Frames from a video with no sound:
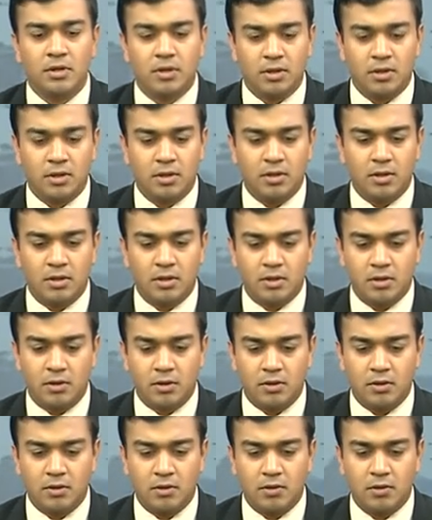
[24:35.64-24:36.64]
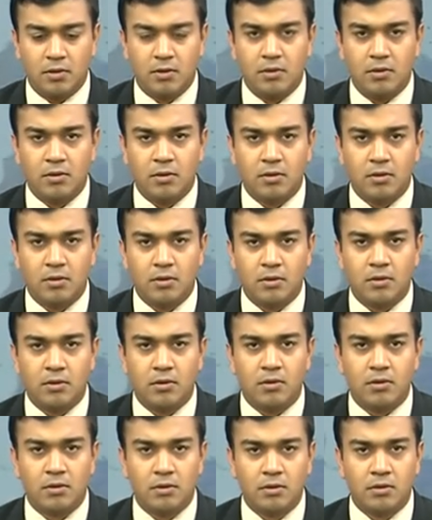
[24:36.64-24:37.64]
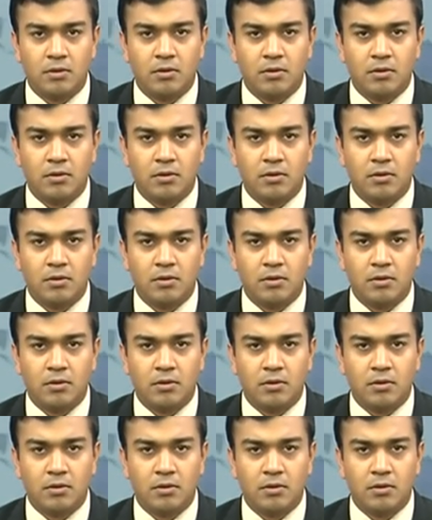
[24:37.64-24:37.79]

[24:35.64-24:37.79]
The person shown says nothing.